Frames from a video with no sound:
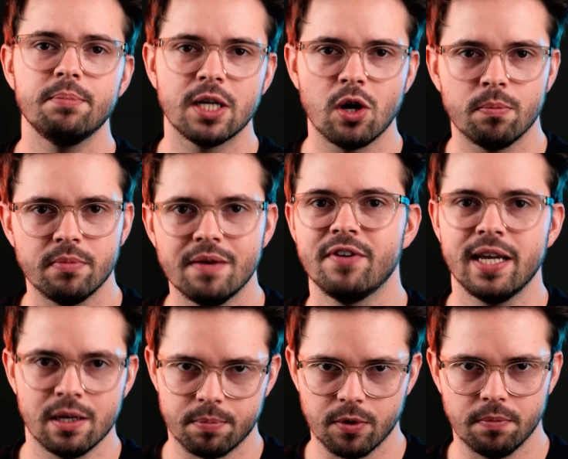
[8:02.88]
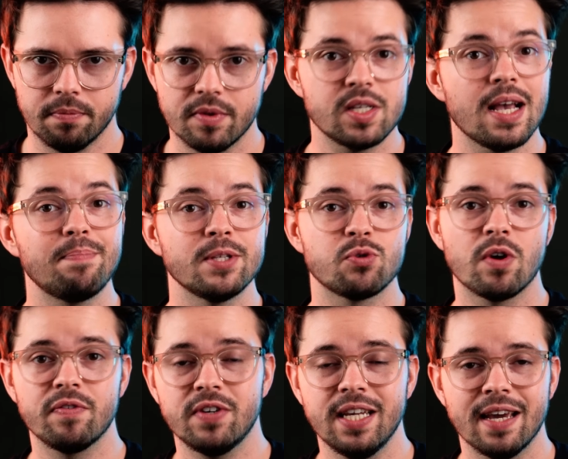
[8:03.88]
become available. This happens
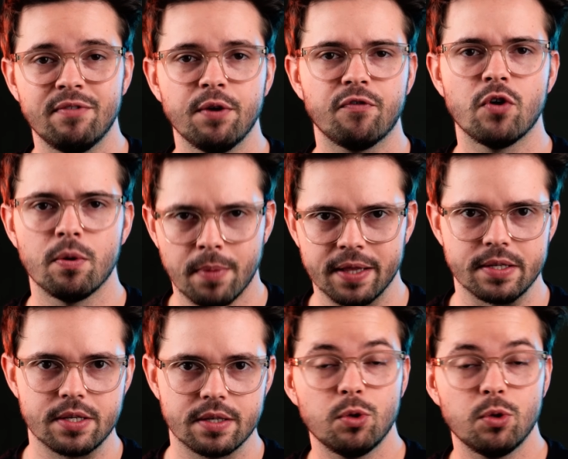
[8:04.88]
roughly every four months,